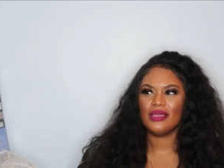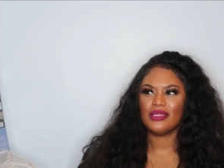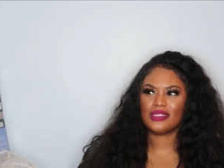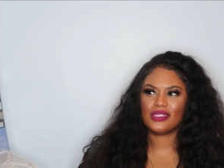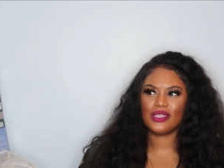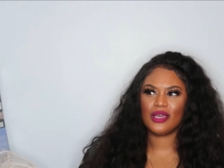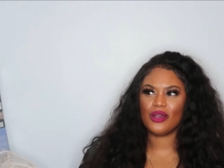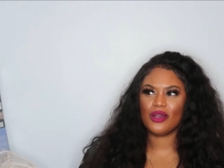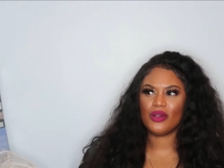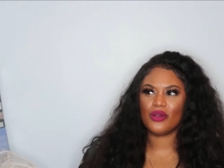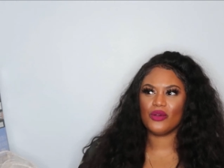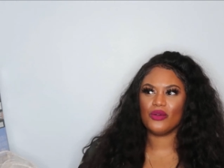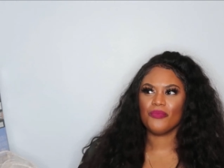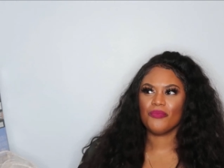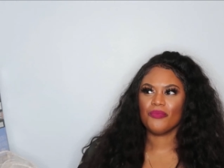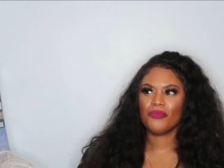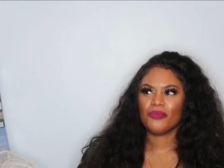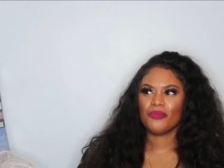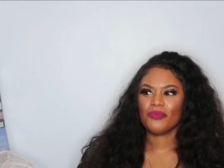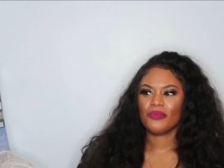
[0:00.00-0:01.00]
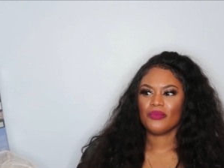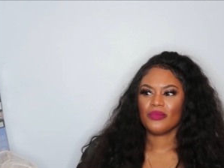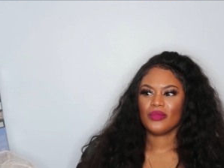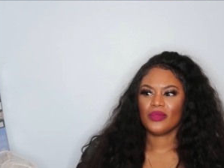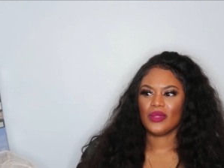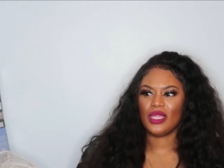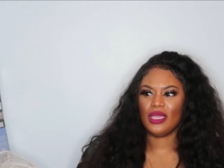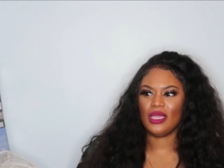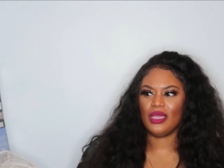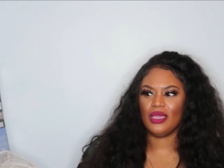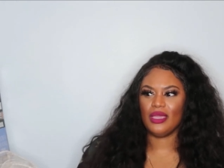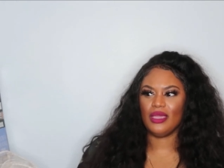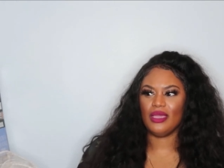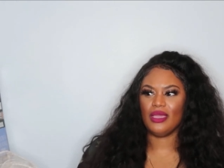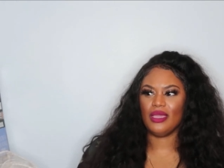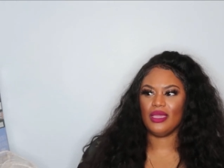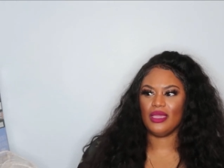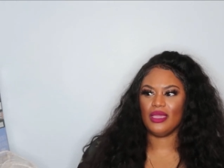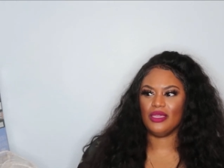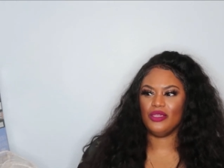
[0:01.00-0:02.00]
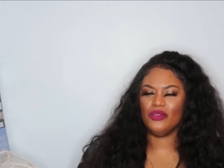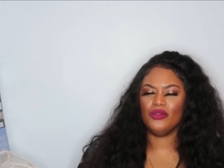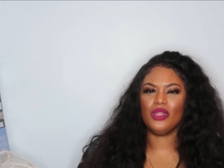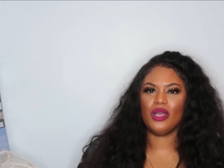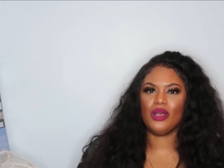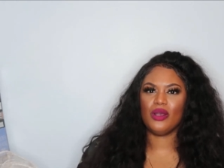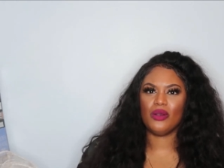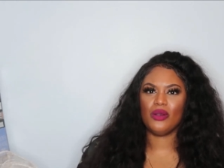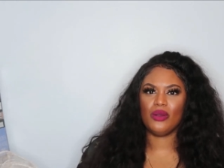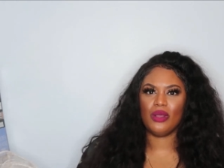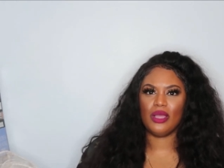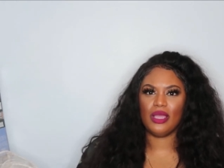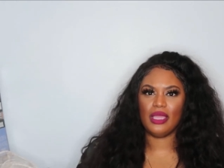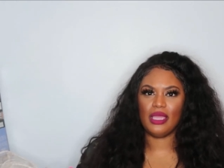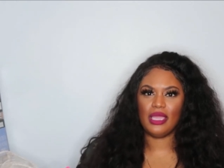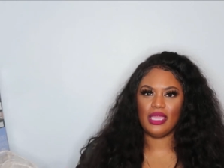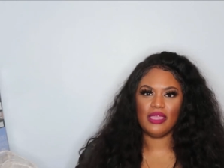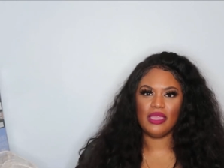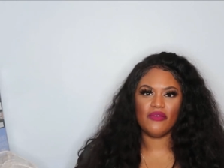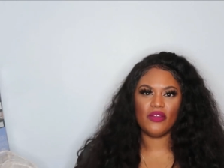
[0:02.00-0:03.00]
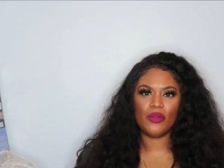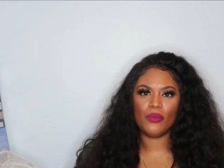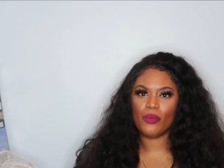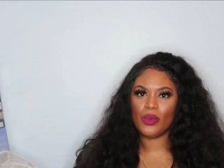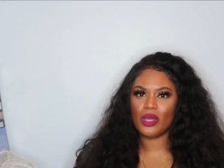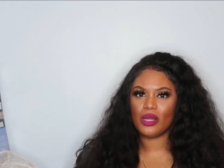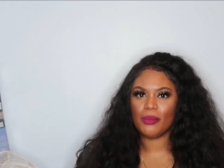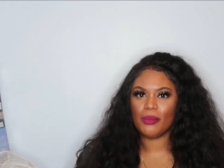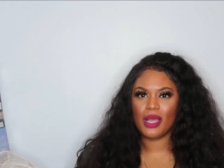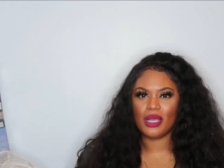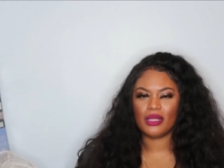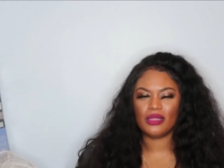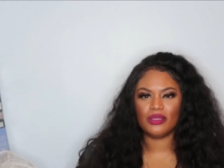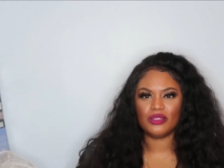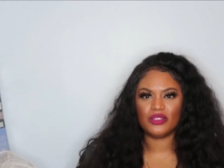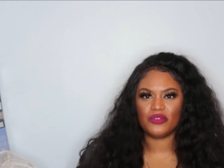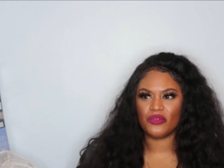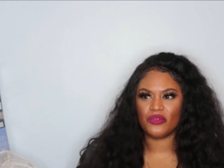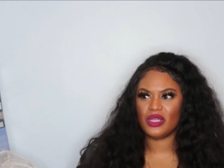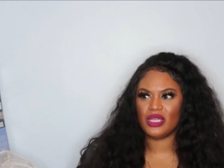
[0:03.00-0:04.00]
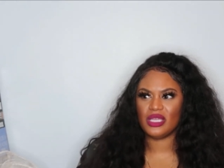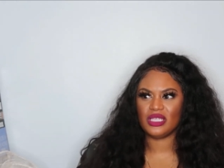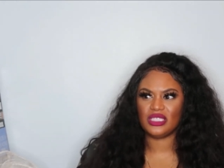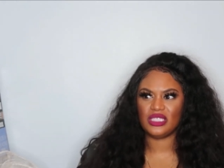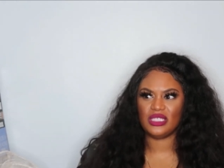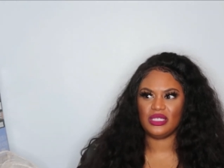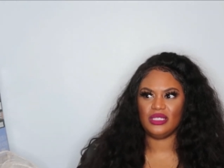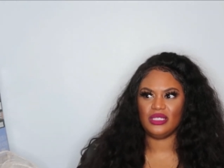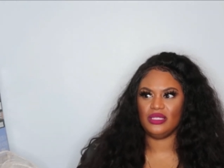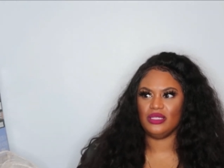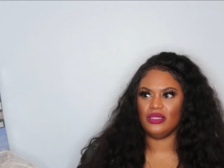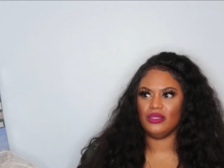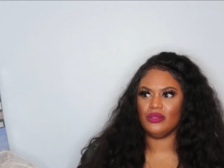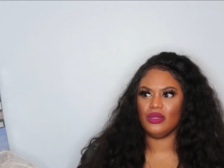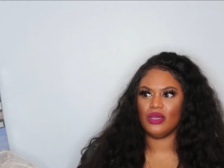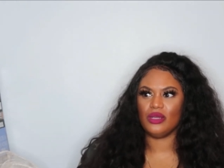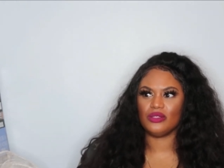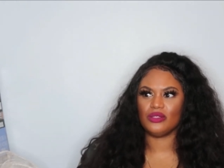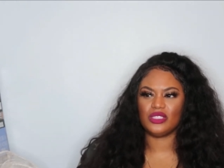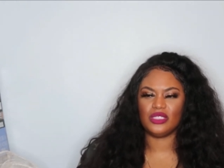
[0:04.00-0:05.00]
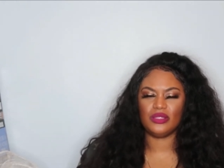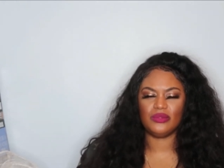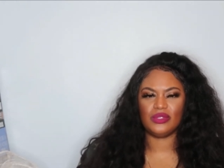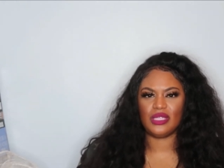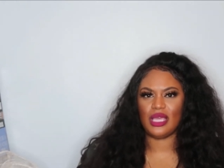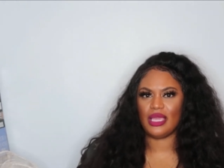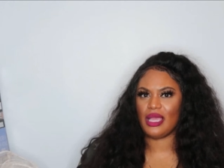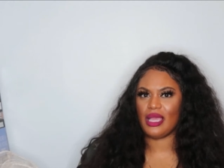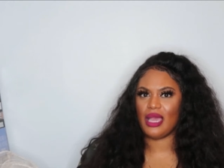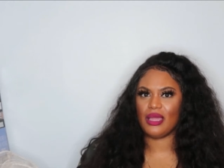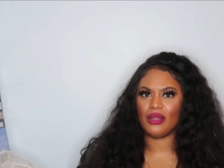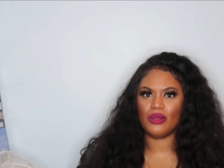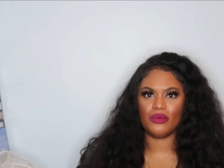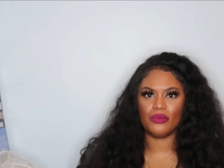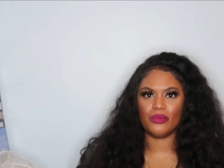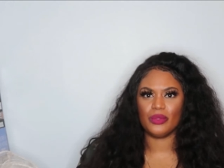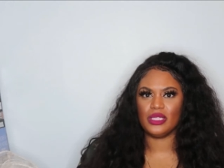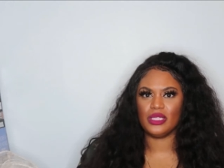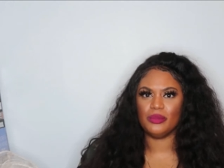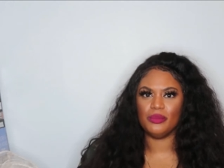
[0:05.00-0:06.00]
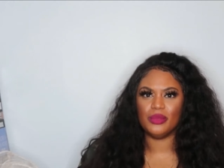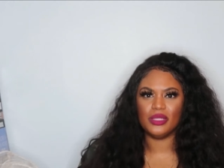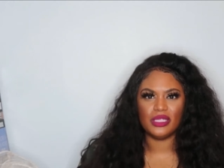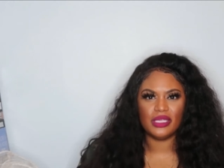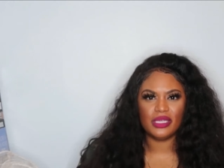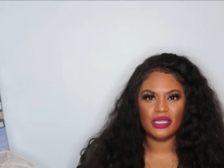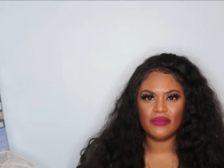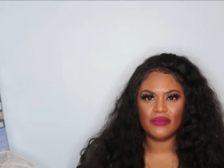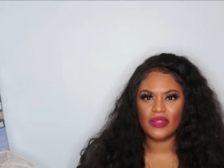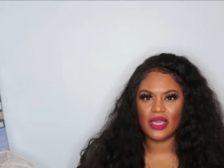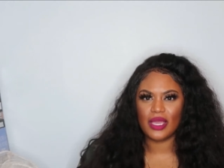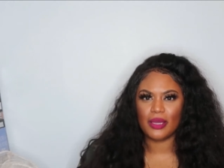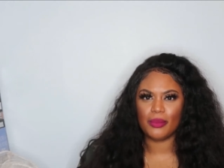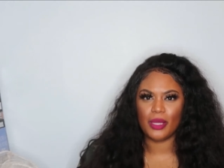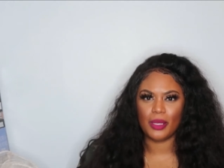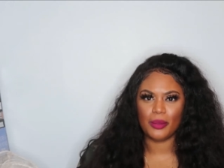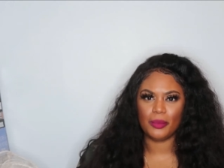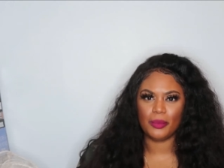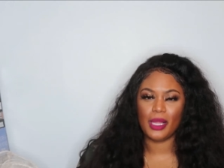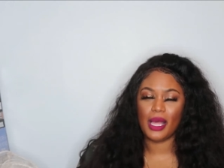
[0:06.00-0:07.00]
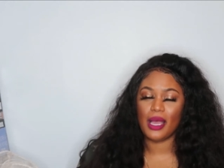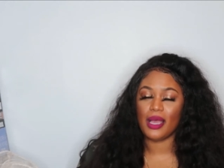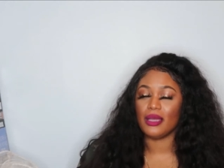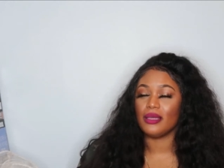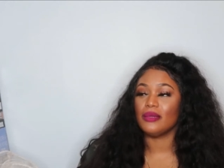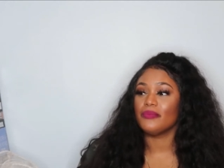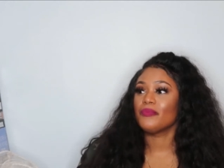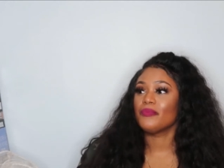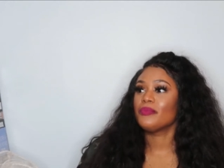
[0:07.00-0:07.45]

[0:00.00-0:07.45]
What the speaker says: So, you know, even one of my close friends, she was like, I don't really believe that, blah, blah, blah.